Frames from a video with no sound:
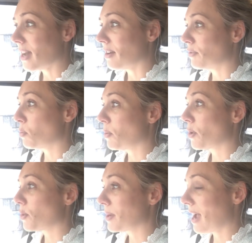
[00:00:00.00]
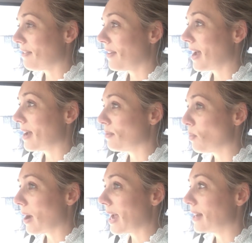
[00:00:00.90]
I don't have to go to a cafe
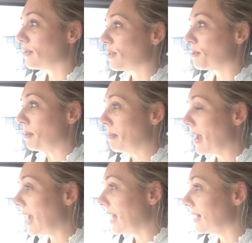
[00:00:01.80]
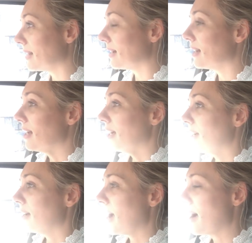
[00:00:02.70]
and wait for it to be made, and
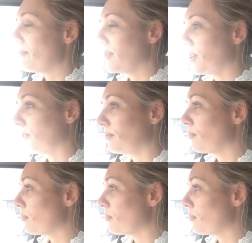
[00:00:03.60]
then, you know,